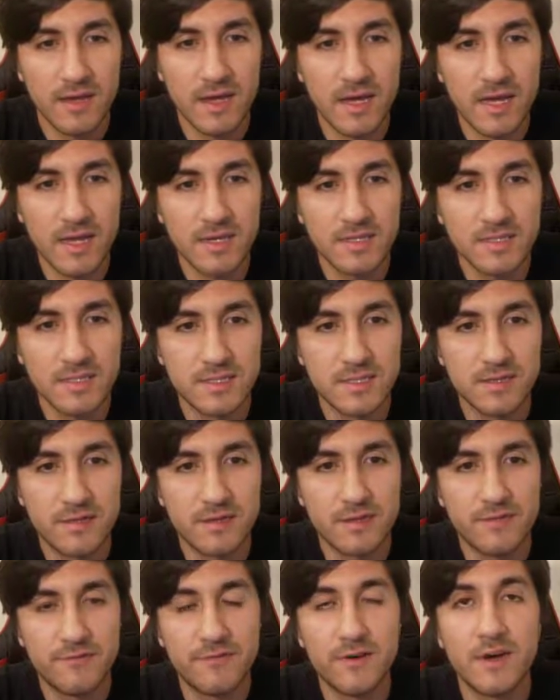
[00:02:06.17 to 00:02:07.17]
And
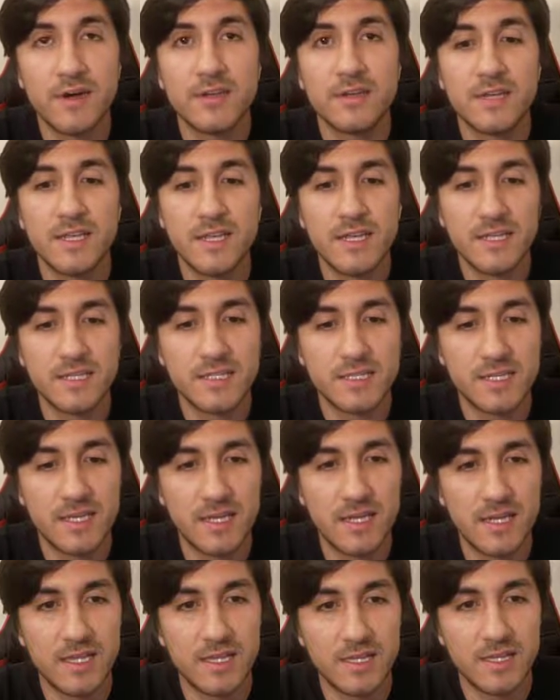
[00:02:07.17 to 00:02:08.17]
the third is
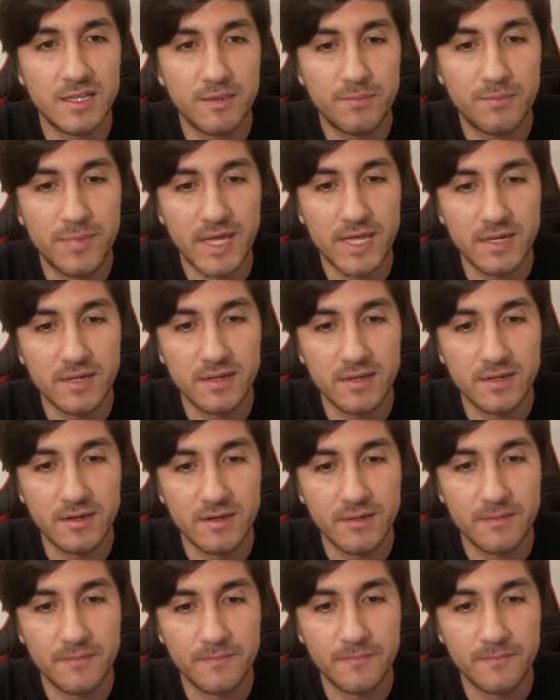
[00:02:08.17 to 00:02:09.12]
independent.